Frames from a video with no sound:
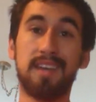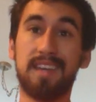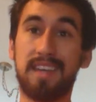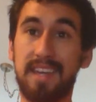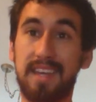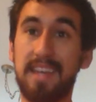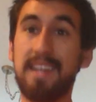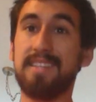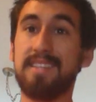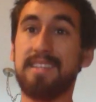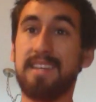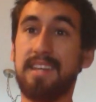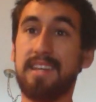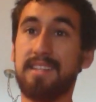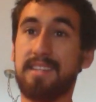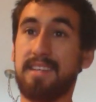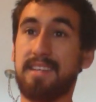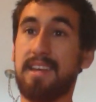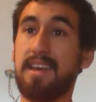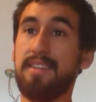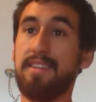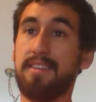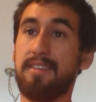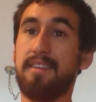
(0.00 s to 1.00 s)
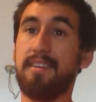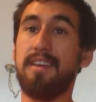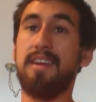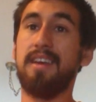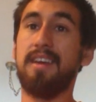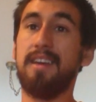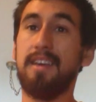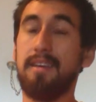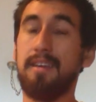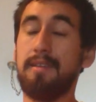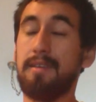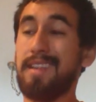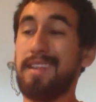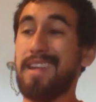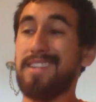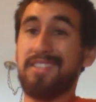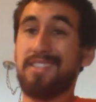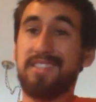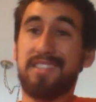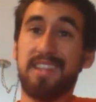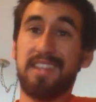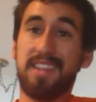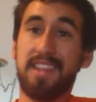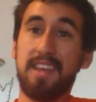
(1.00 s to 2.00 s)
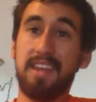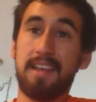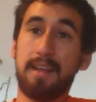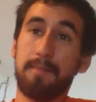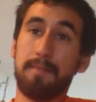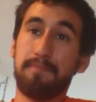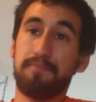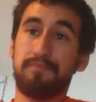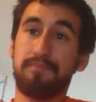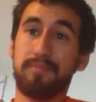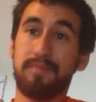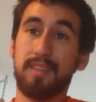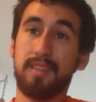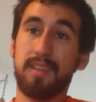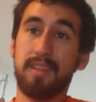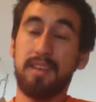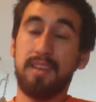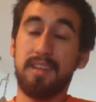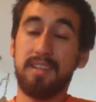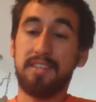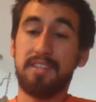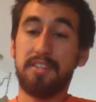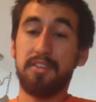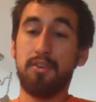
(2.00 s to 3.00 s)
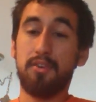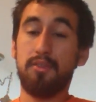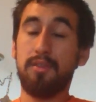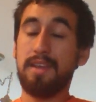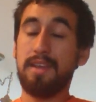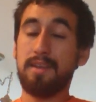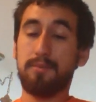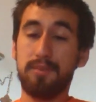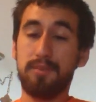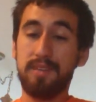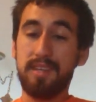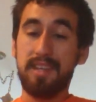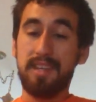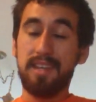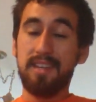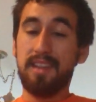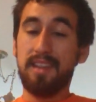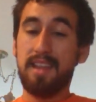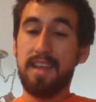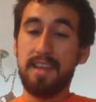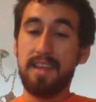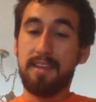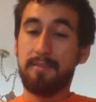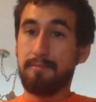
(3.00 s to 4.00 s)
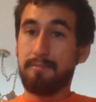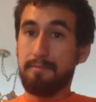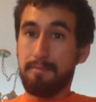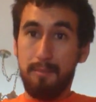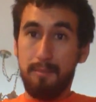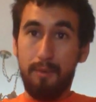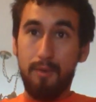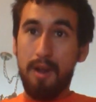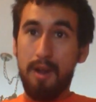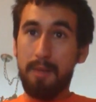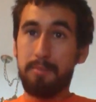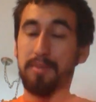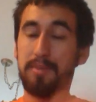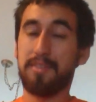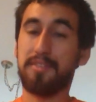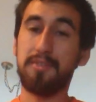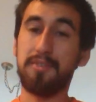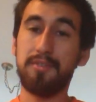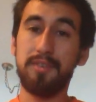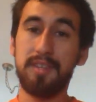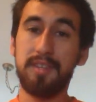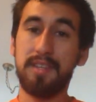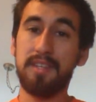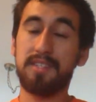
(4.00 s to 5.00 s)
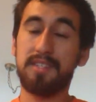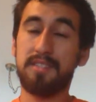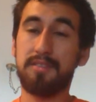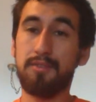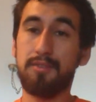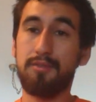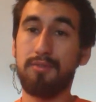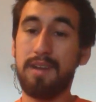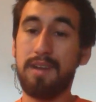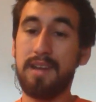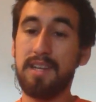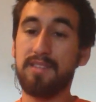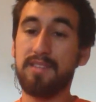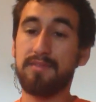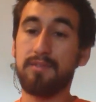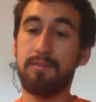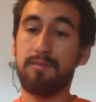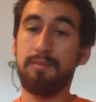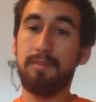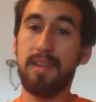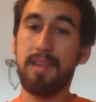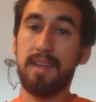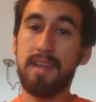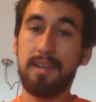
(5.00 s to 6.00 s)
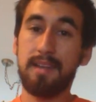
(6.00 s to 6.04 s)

get together, and that's just the thing. Until we get more opportunities to arise from